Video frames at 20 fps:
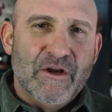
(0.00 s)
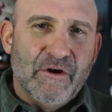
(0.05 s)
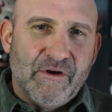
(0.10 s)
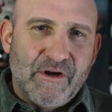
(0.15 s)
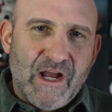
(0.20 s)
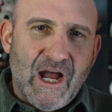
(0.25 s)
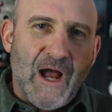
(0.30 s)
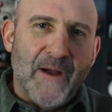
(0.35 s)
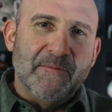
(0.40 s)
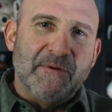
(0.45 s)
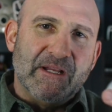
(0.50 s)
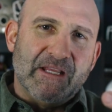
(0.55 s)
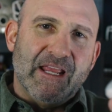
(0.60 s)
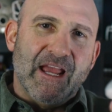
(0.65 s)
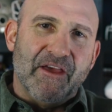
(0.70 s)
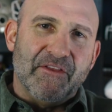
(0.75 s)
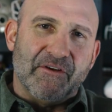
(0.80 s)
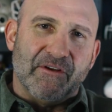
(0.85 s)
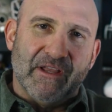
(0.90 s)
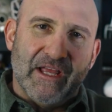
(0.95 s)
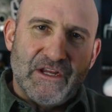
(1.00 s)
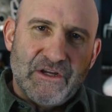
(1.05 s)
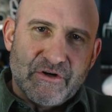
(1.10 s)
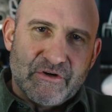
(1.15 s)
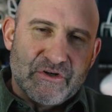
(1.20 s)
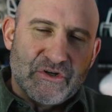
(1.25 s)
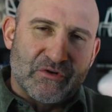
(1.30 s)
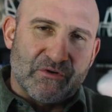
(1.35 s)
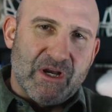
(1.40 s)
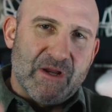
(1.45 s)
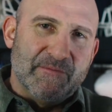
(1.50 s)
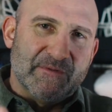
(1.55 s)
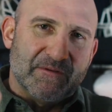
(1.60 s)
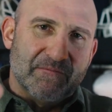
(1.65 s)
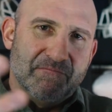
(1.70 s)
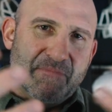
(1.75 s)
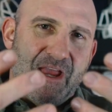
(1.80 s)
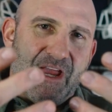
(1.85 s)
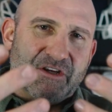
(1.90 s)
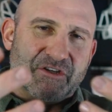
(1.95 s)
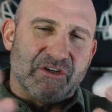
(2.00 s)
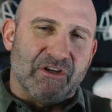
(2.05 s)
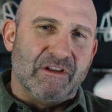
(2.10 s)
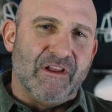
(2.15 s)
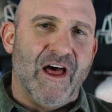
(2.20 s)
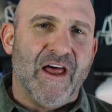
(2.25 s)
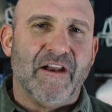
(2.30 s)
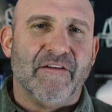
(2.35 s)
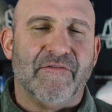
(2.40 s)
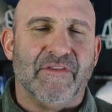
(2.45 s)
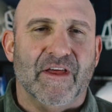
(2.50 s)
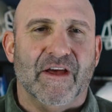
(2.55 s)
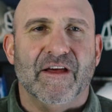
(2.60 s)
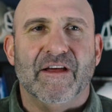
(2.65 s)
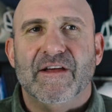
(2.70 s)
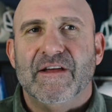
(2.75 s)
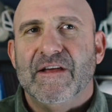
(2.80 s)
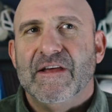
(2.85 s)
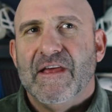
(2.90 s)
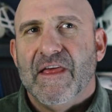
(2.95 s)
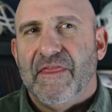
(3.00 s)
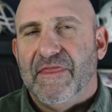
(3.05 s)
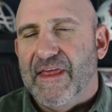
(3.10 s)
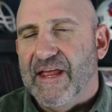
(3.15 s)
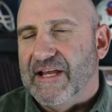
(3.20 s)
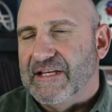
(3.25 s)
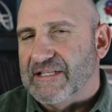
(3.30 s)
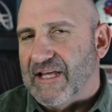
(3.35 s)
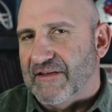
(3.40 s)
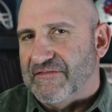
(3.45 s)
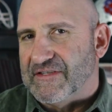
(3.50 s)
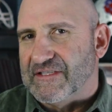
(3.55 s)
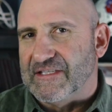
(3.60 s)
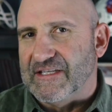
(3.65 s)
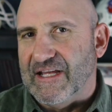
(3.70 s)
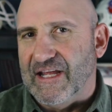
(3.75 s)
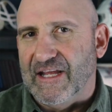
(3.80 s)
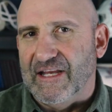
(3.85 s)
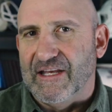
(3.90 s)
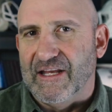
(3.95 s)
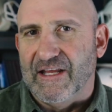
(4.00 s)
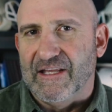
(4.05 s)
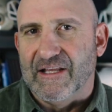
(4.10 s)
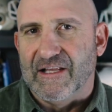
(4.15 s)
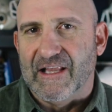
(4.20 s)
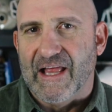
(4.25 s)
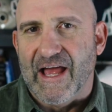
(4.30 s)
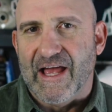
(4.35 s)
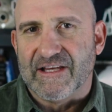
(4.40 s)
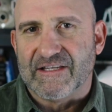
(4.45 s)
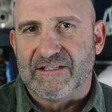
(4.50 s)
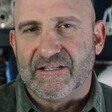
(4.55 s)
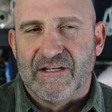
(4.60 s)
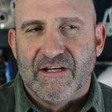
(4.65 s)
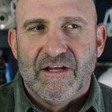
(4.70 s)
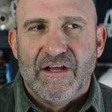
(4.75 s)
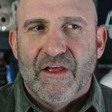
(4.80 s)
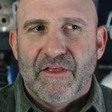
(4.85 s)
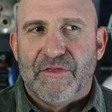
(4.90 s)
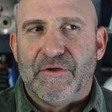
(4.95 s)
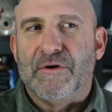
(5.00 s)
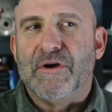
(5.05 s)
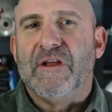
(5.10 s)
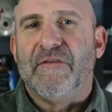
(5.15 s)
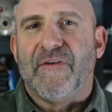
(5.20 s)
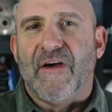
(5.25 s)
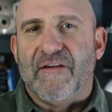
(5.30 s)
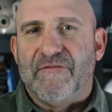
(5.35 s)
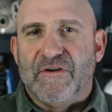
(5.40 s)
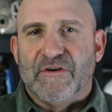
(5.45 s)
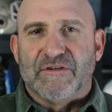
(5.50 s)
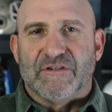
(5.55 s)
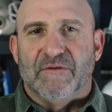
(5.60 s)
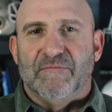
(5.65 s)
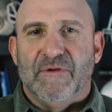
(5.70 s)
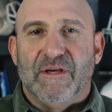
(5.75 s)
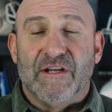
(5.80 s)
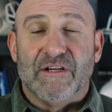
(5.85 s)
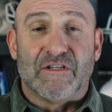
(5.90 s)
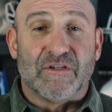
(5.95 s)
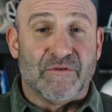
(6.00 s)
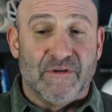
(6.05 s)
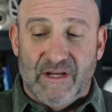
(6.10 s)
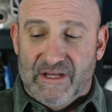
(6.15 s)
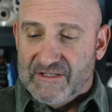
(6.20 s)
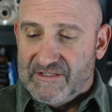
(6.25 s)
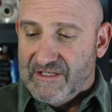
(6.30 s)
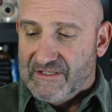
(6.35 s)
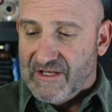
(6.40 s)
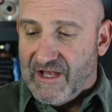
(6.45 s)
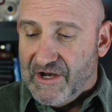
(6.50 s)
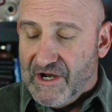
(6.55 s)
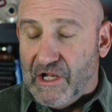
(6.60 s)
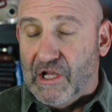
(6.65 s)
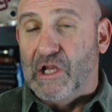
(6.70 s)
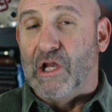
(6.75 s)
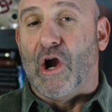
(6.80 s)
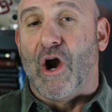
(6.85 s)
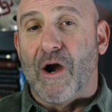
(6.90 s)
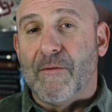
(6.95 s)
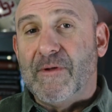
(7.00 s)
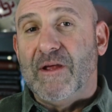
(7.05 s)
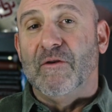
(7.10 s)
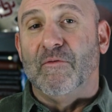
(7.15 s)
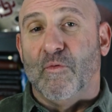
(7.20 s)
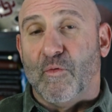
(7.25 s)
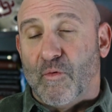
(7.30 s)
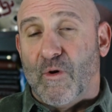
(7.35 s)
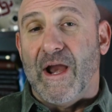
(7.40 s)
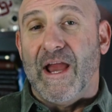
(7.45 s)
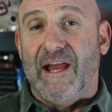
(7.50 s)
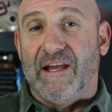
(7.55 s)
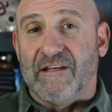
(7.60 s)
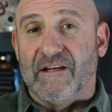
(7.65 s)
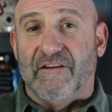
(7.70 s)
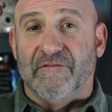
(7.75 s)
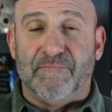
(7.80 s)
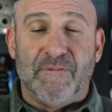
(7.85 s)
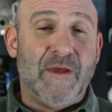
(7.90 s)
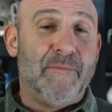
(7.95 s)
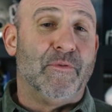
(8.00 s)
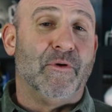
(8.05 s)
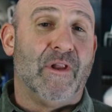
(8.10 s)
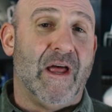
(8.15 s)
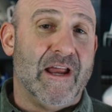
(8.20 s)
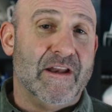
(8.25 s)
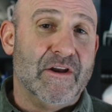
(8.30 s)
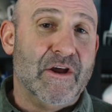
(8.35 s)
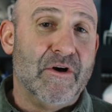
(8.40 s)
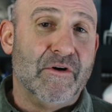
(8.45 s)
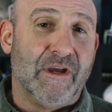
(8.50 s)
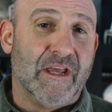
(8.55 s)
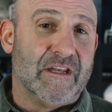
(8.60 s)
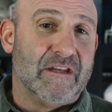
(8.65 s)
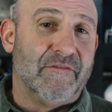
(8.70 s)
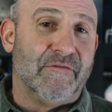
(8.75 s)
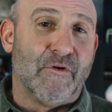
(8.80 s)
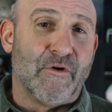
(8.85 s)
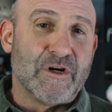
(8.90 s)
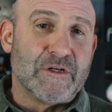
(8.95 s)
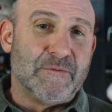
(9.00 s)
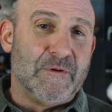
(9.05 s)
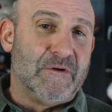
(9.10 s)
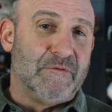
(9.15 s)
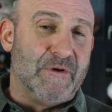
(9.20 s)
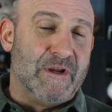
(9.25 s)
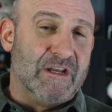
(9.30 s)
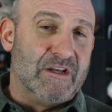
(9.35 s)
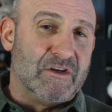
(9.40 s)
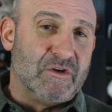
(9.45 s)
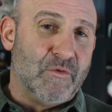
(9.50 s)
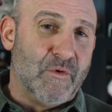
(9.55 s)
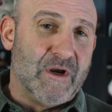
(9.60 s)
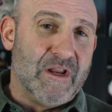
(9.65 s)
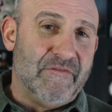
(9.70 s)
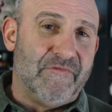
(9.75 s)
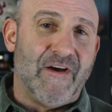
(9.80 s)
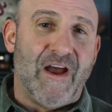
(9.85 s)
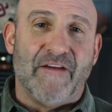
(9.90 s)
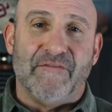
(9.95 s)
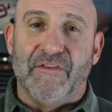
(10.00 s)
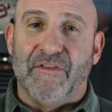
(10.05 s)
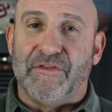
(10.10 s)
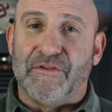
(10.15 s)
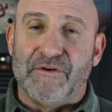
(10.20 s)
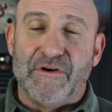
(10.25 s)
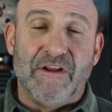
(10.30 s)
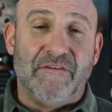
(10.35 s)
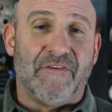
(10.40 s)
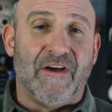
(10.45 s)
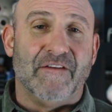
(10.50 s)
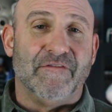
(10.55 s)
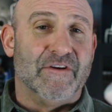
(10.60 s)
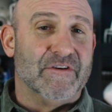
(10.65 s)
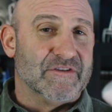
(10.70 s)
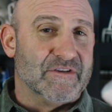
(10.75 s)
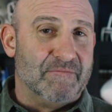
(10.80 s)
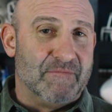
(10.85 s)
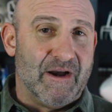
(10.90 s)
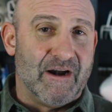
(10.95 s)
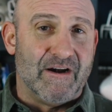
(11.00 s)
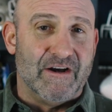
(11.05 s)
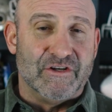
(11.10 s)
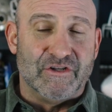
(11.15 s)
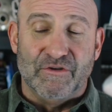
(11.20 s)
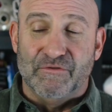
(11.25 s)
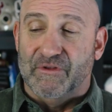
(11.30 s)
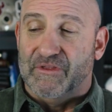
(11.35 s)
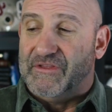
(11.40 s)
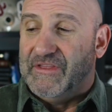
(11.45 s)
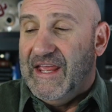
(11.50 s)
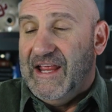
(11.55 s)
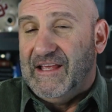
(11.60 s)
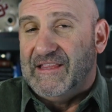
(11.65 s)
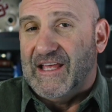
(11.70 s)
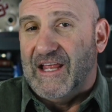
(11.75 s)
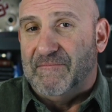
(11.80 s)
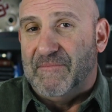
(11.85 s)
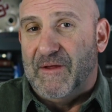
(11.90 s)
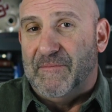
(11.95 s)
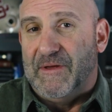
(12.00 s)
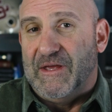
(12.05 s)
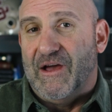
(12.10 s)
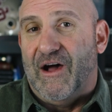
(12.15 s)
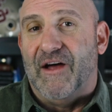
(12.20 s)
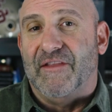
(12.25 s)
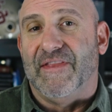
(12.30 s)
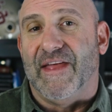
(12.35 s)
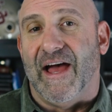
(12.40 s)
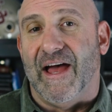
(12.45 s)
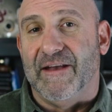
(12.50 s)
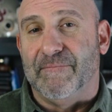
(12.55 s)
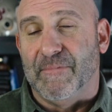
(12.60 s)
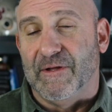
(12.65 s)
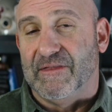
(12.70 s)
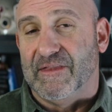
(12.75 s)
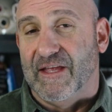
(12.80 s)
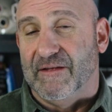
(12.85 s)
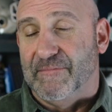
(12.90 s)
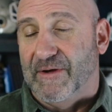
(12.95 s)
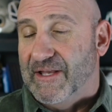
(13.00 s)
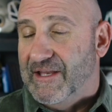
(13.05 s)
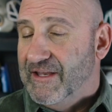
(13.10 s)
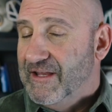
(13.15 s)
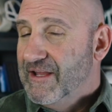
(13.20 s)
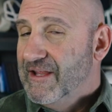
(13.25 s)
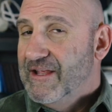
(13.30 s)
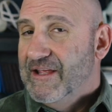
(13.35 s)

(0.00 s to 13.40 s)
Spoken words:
Come together, let your dreams mesh. A lot of the things I've seen in the last 35 years of ministry is it's an alarming rate of people I know get divorced between 25 and 35 years of marriage. You would think they'd be beyond that, but